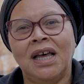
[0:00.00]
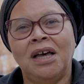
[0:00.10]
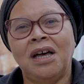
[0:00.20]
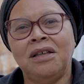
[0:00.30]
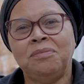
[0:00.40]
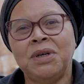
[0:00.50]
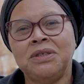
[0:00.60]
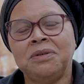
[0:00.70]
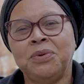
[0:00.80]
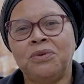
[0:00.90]
The
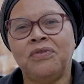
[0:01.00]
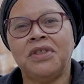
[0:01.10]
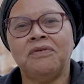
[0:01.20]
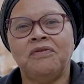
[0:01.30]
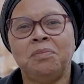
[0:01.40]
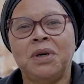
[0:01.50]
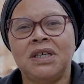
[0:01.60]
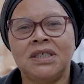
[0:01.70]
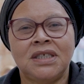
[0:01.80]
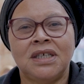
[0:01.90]
most important thing for
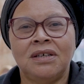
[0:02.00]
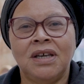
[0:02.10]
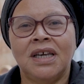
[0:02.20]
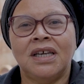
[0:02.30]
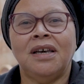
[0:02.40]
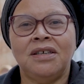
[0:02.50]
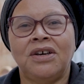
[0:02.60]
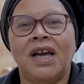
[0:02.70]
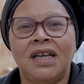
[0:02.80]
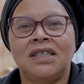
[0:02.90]
me is to get your
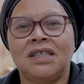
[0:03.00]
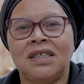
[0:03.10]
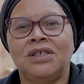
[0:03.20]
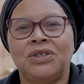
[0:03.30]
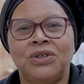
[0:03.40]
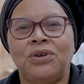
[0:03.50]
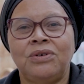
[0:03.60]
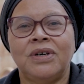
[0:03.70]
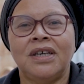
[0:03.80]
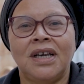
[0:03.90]
hands in the soil,
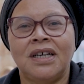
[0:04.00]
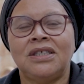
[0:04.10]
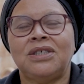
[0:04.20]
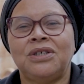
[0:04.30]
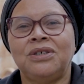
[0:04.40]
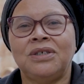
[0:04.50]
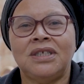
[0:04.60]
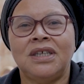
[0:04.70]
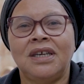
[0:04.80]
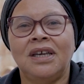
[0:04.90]
get your hands
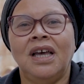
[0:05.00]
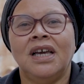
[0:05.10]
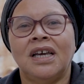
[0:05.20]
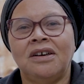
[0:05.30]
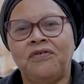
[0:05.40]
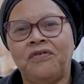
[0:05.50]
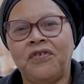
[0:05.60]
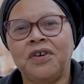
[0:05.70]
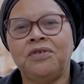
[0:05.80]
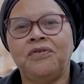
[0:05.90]
dirty, get a
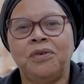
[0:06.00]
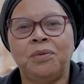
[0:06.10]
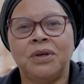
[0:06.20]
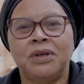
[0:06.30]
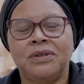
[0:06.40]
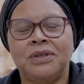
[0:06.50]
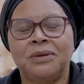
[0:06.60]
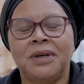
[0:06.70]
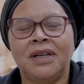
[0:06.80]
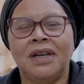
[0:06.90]
feel for what you're
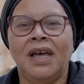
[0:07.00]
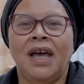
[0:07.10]
doing,